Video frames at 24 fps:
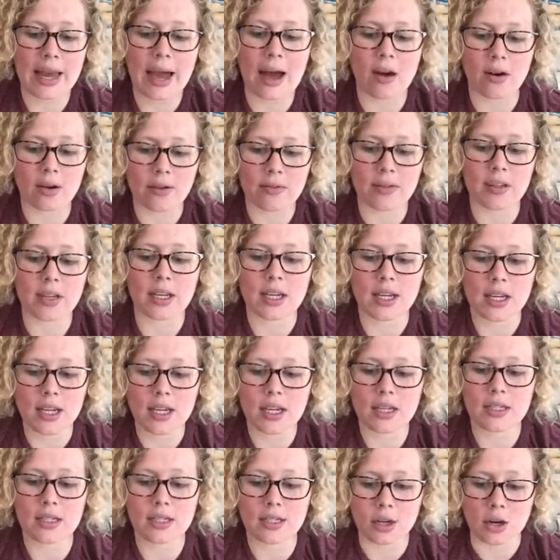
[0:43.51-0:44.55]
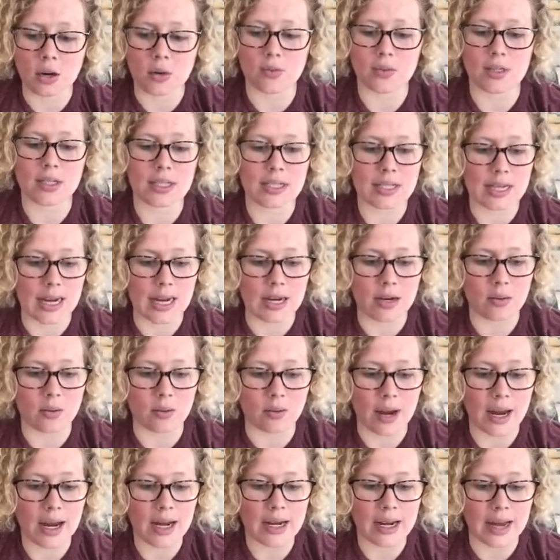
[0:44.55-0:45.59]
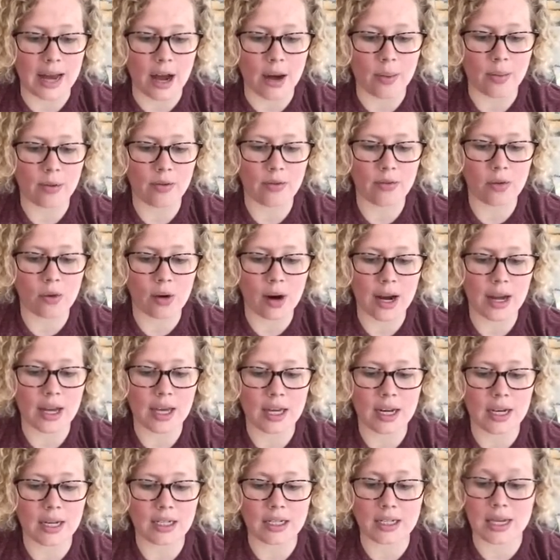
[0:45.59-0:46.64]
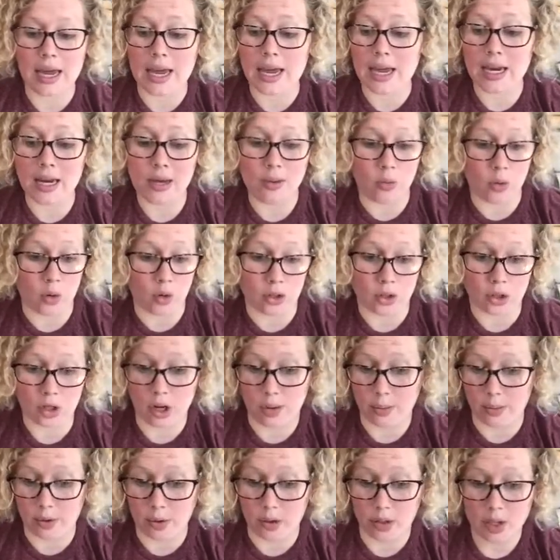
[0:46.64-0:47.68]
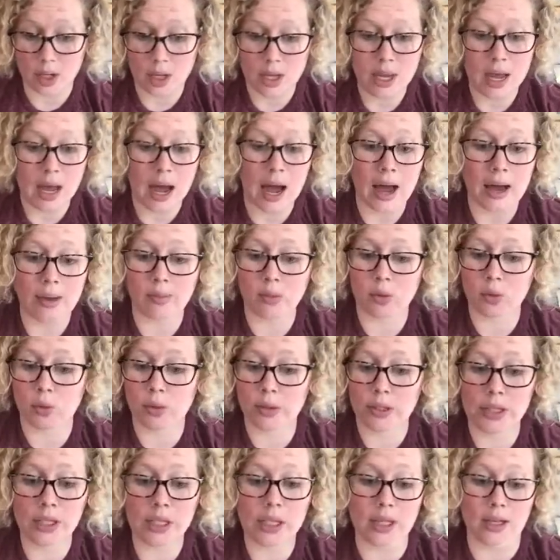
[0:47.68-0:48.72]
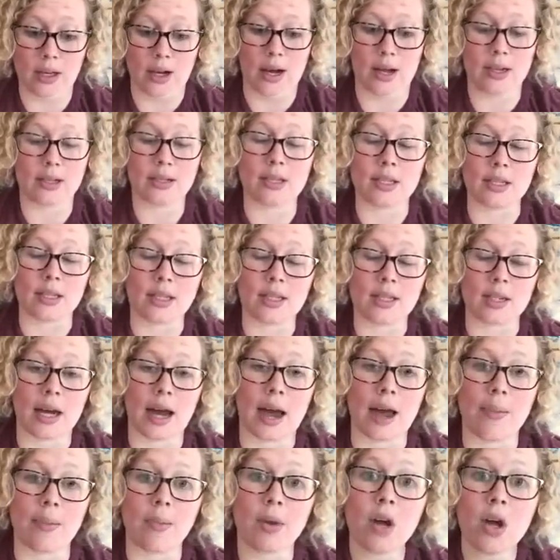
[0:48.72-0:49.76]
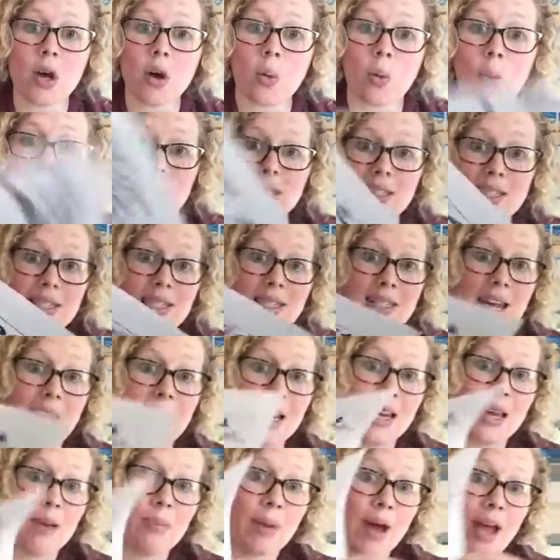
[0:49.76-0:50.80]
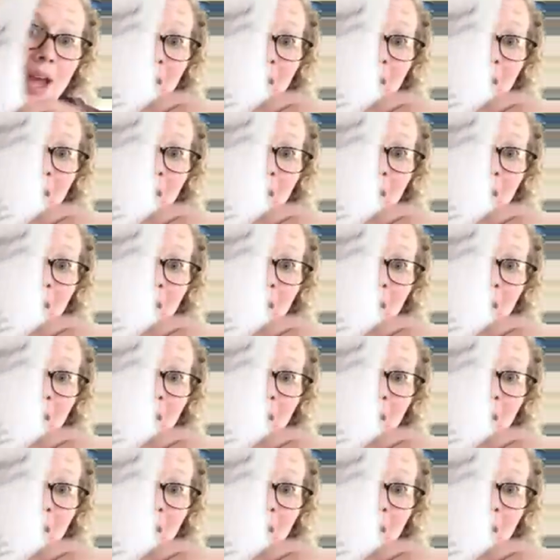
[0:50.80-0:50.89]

out of the Keystone State right now before I get into any more trouble. I'm really lost this time. What state am